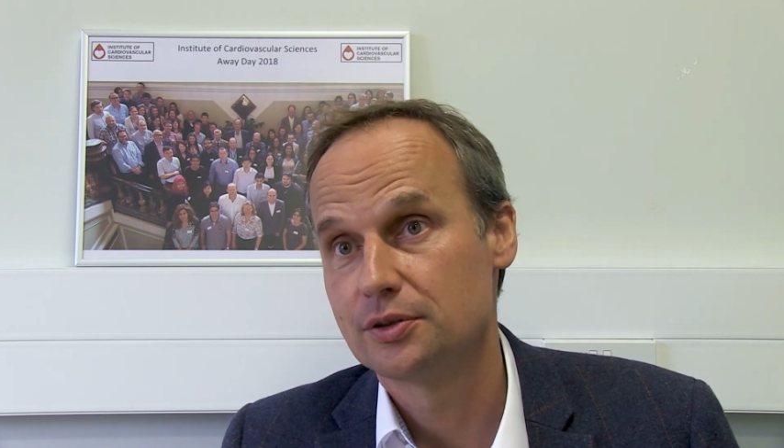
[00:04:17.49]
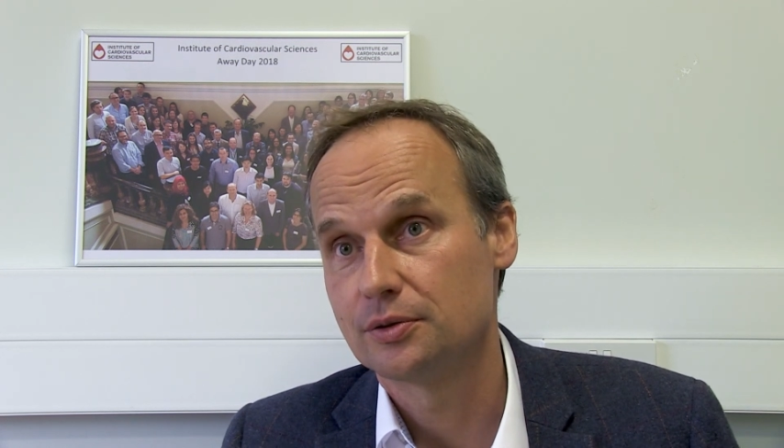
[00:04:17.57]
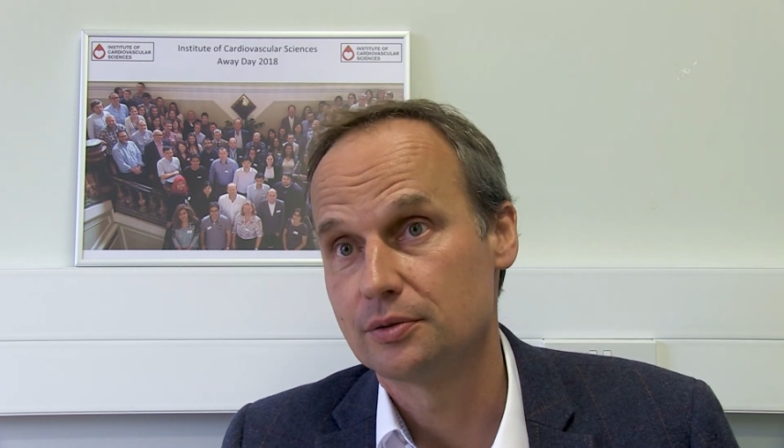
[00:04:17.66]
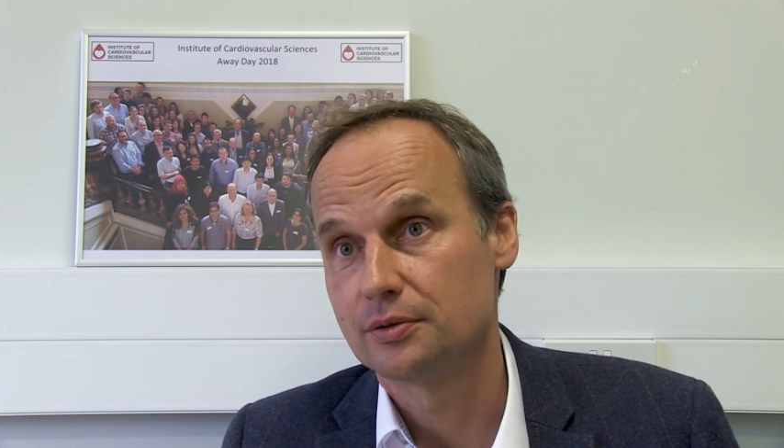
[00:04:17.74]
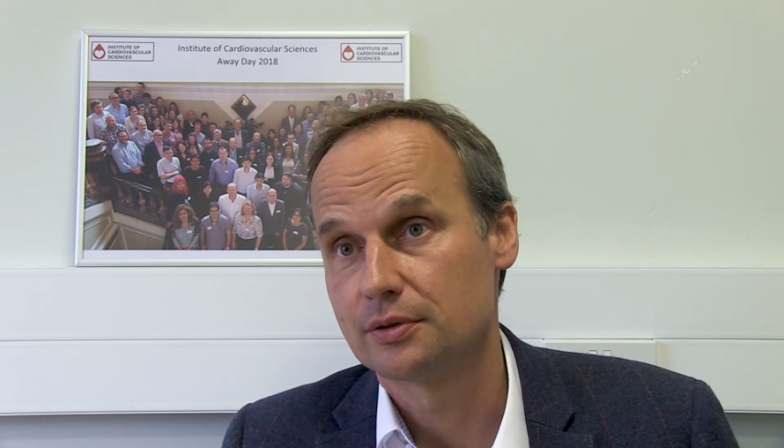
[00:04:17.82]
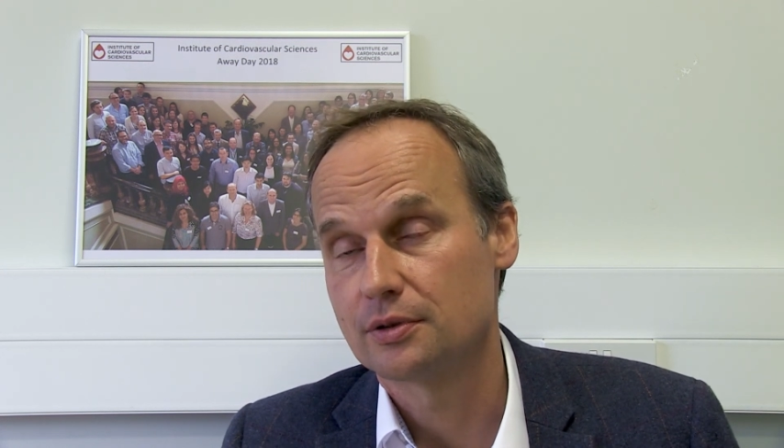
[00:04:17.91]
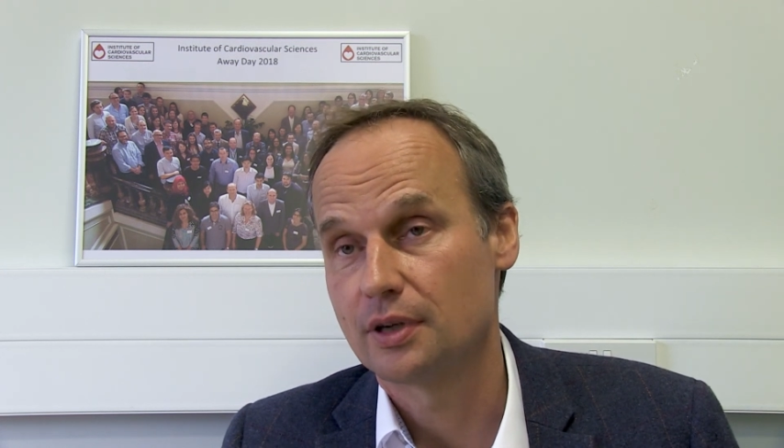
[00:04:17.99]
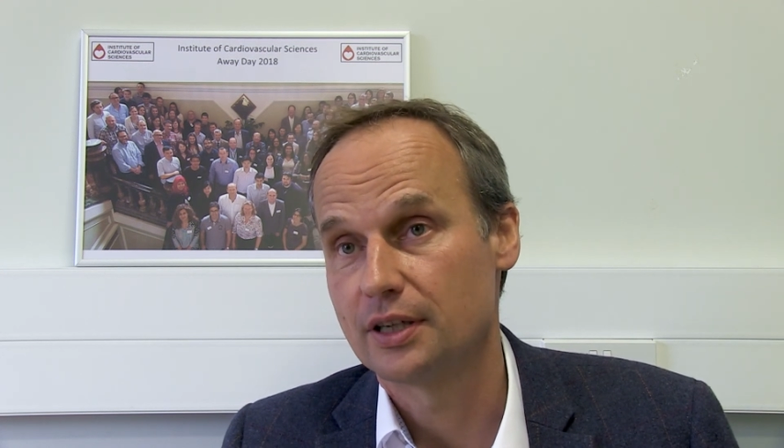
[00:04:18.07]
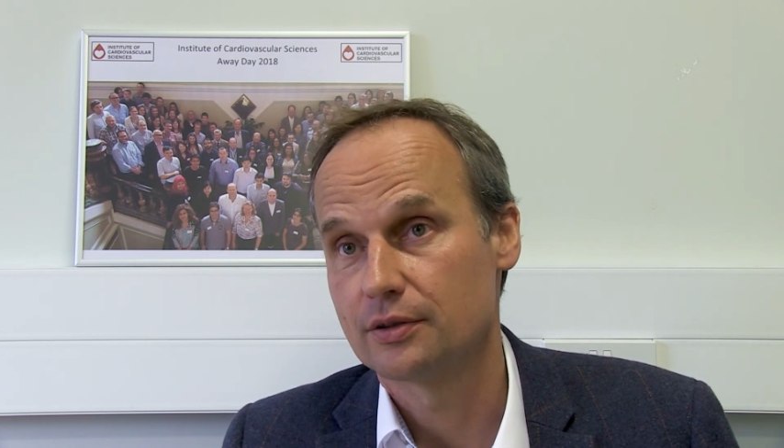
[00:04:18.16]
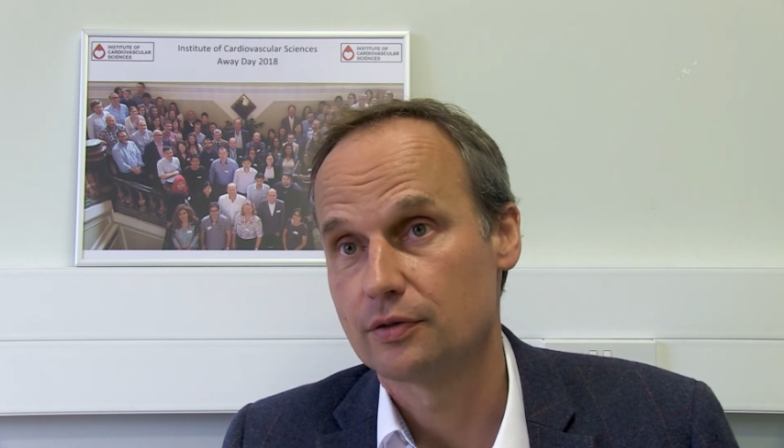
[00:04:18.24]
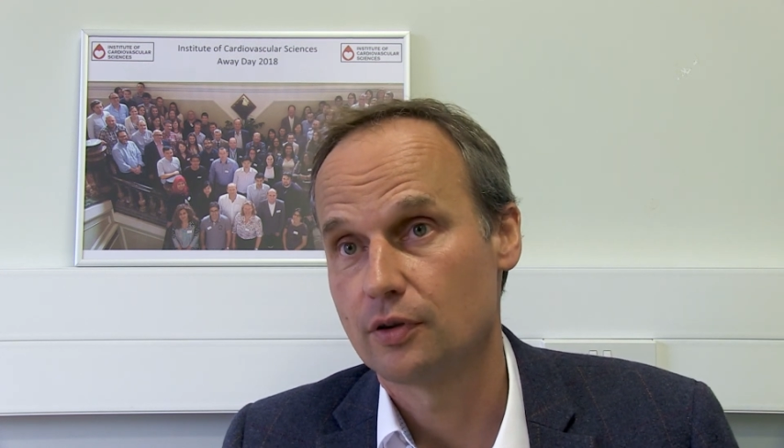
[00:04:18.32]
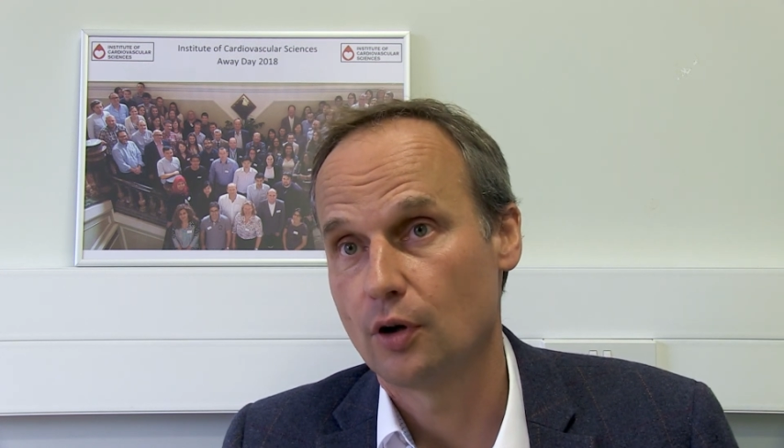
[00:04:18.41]
to try
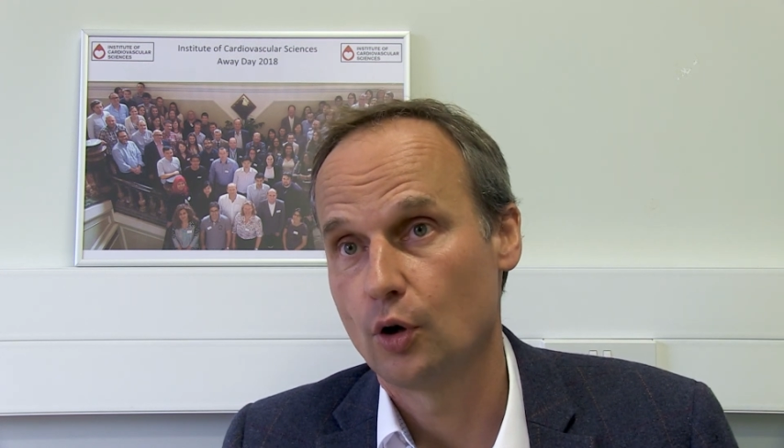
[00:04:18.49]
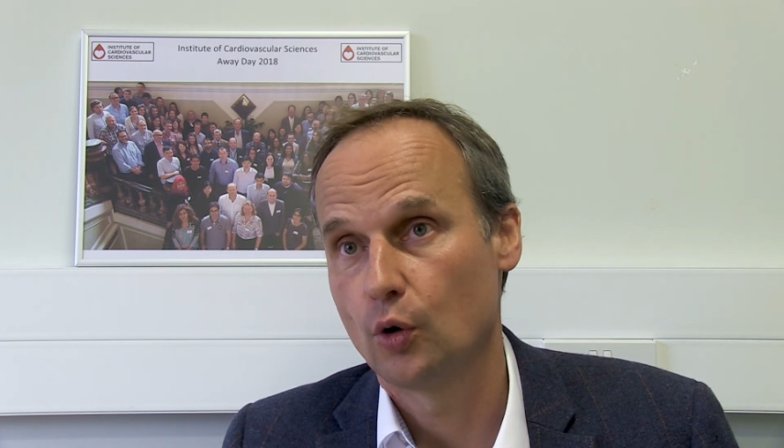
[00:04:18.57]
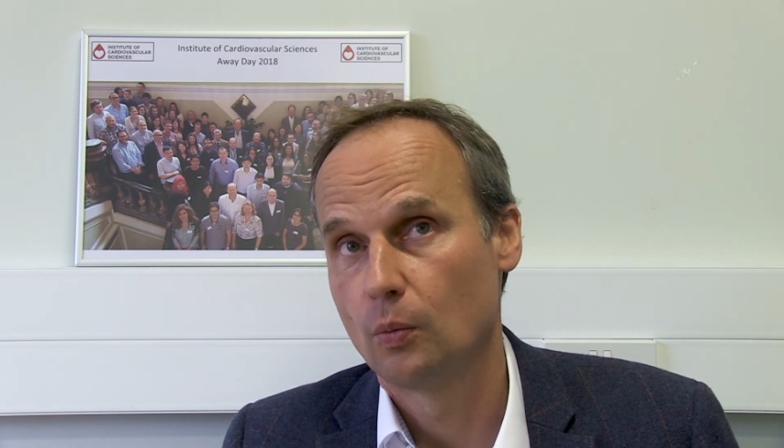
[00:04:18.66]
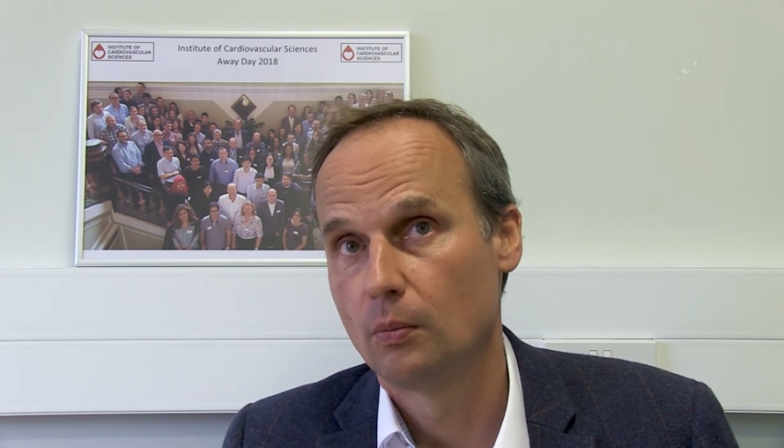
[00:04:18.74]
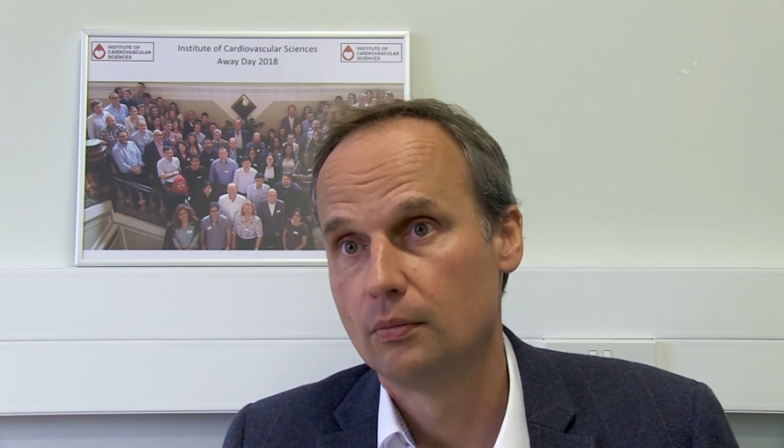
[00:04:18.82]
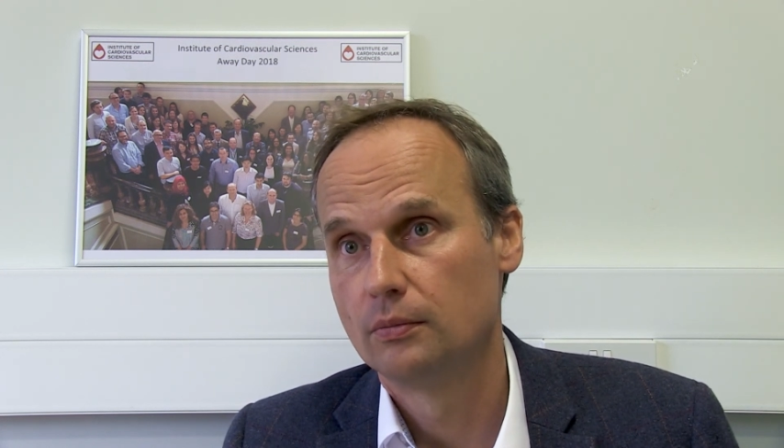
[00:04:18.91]
to follow.